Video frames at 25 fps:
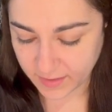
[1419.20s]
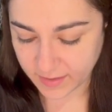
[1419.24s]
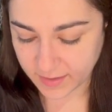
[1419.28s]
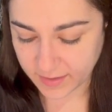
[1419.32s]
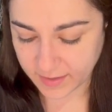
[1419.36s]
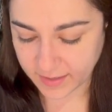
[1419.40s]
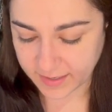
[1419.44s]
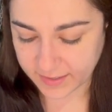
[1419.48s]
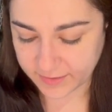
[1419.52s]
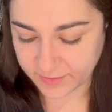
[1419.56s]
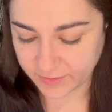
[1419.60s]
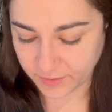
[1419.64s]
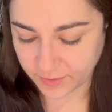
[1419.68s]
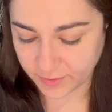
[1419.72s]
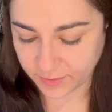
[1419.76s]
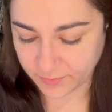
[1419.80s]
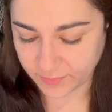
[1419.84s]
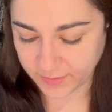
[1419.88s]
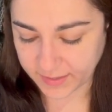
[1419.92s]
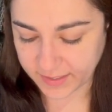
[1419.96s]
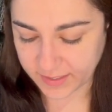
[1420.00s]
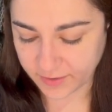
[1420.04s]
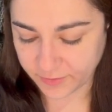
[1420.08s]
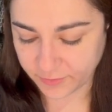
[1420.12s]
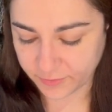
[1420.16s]
I do
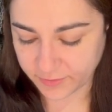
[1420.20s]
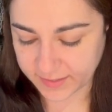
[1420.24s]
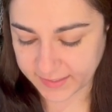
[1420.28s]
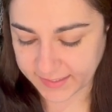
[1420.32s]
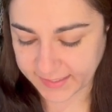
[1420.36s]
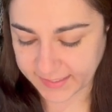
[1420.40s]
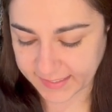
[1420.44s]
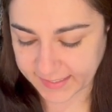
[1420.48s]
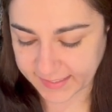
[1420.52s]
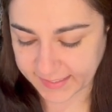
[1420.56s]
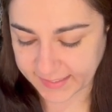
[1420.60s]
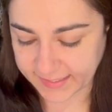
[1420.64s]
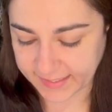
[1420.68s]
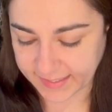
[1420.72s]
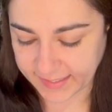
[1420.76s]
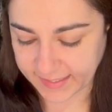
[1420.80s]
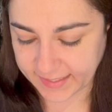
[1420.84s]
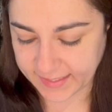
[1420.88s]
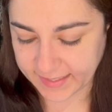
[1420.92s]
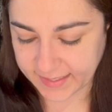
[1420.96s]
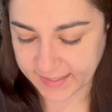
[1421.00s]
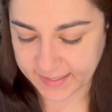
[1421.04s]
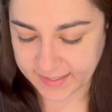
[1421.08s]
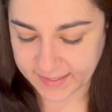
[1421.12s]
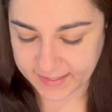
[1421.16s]

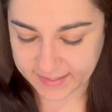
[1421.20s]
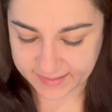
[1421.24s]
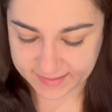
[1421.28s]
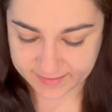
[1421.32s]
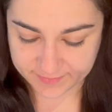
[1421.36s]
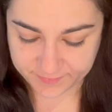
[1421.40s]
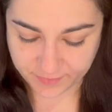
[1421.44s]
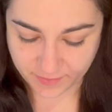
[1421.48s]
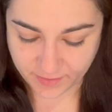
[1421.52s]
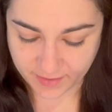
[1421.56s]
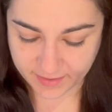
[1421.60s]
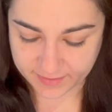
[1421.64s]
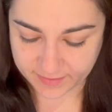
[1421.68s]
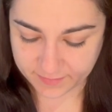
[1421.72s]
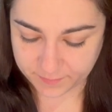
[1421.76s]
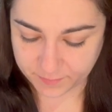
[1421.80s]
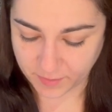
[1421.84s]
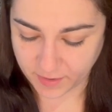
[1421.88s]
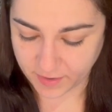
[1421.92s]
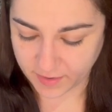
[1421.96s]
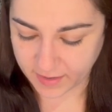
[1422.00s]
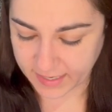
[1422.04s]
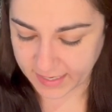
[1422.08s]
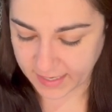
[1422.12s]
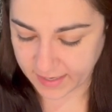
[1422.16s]
360 divided
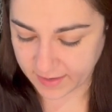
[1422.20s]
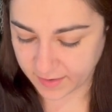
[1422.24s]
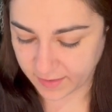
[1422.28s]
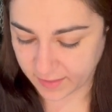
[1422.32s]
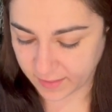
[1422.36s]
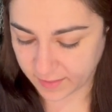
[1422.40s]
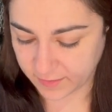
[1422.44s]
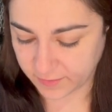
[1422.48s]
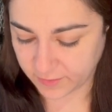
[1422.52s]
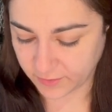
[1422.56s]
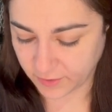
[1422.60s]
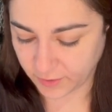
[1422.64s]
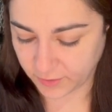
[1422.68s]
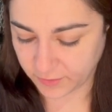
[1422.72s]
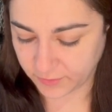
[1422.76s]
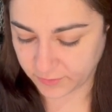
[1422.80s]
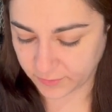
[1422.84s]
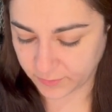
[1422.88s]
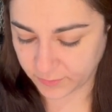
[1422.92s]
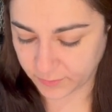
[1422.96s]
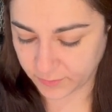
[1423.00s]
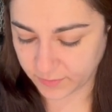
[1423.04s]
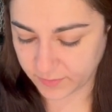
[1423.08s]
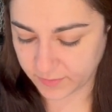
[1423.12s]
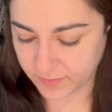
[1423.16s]
by the
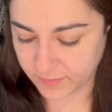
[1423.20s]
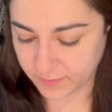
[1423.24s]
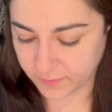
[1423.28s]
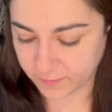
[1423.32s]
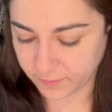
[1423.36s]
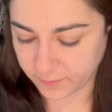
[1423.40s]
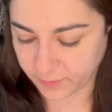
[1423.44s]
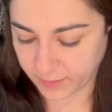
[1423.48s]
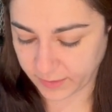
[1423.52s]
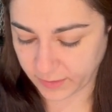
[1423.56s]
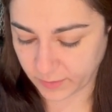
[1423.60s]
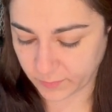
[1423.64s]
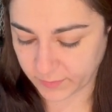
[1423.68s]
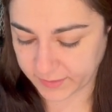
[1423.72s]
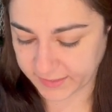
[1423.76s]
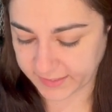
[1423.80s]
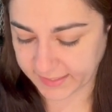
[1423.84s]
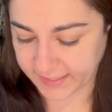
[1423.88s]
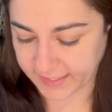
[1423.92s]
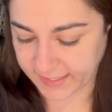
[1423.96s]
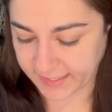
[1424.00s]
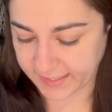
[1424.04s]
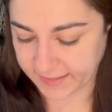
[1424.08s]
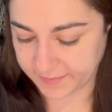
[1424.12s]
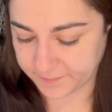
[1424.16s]
total
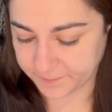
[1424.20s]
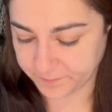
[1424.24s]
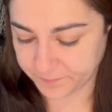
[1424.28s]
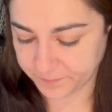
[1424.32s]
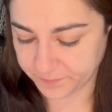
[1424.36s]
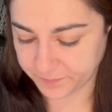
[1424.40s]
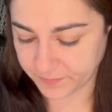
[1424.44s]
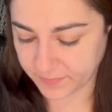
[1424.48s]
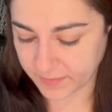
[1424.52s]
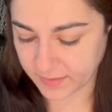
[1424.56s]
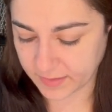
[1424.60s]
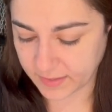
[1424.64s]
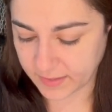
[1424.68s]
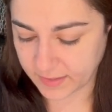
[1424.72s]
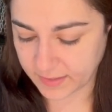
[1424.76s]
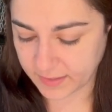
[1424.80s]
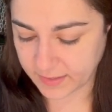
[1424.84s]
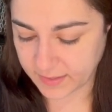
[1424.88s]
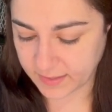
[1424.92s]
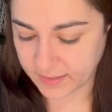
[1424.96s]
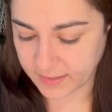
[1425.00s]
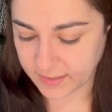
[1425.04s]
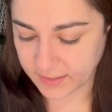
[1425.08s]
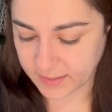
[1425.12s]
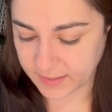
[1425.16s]
frequency.
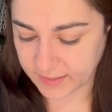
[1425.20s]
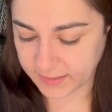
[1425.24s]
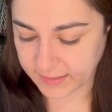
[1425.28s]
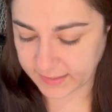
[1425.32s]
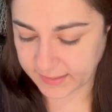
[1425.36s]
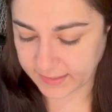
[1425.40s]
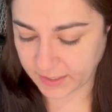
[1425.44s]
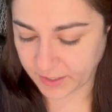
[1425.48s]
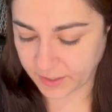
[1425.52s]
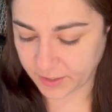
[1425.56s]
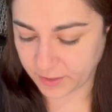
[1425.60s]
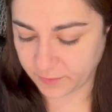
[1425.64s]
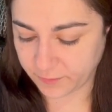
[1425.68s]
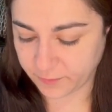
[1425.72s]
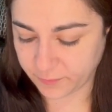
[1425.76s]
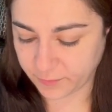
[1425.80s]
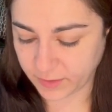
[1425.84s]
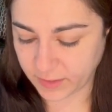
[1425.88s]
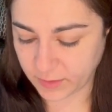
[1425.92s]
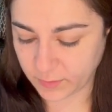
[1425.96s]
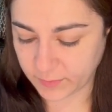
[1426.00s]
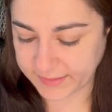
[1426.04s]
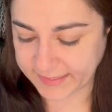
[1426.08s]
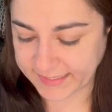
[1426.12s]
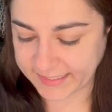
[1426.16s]
So
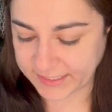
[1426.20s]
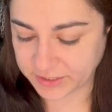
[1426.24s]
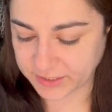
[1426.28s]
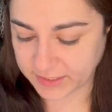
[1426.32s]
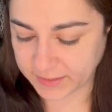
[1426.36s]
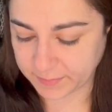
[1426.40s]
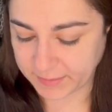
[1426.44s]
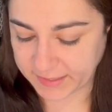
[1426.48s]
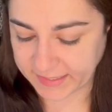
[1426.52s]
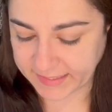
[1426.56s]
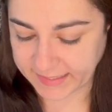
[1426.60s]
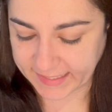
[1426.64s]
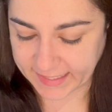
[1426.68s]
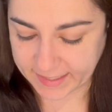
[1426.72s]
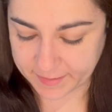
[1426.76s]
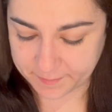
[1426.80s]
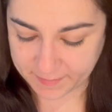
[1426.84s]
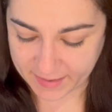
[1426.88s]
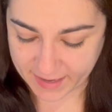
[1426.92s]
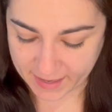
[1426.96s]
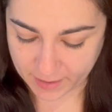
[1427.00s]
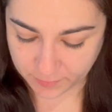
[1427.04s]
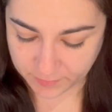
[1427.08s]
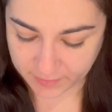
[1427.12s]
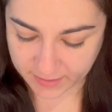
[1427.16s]
frequency just means the
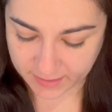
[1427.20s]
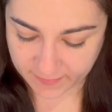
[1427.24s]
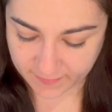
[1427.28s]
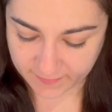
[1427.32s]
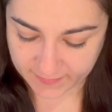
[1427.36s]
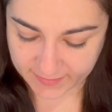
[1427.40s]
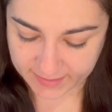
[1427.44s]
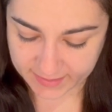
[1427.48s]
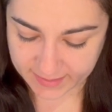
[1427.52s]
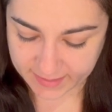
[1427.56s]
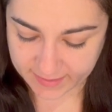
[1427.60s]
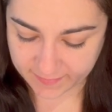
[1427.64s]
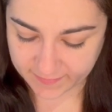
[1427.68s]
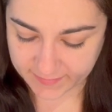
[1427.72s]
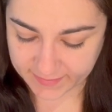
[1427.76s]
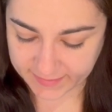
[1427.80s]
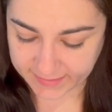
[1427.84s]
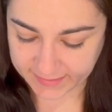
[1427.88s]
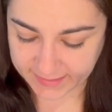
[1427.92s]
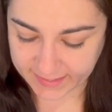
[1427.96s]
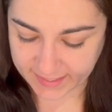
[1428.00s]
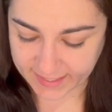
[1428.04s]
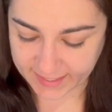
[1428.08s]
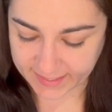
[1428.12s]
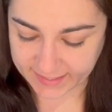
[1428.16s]
amount, and in this
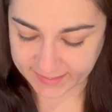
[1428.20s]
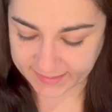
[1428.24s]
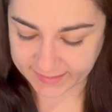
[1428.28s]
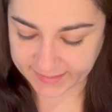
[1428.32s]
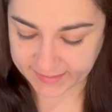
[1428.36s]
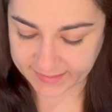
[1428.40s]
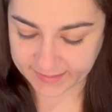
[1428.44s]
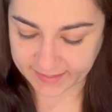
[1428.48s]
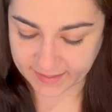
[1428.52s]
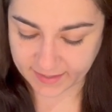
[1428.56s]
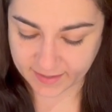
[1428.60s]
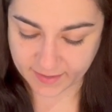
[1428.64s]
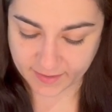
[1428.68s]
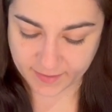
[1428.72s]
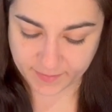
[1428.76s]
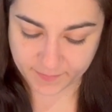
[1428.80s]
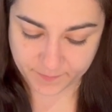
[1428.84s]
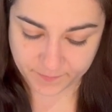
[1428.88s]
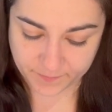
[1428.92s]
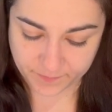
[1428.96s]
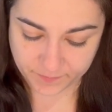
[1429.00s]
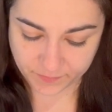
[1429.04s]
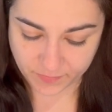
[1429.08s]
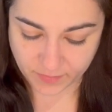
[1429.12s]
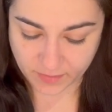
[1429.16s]
case,
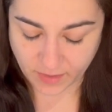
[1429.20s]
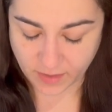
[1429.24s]
I'm